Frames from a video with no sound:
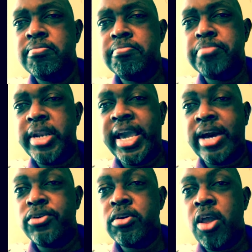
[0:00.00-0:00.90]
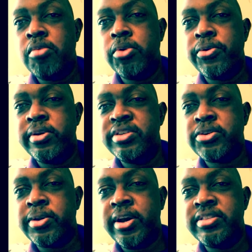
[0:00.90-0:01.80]
But he got on the lawnmower and
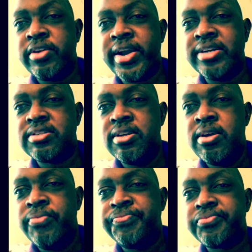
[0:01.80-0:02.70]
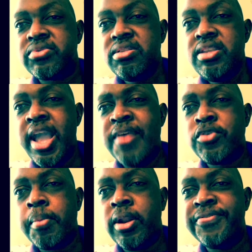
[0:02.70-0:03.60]
started cutting the grass. After
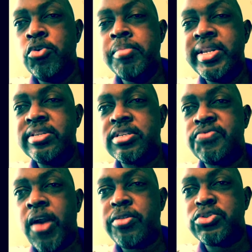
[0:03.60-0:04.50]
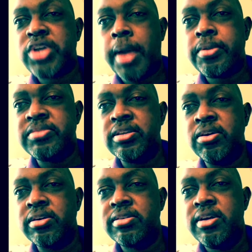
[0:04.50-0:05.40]
about a few minutes, his father stopped him and
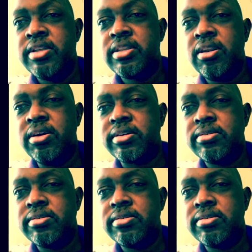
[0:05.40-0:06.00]
said, look,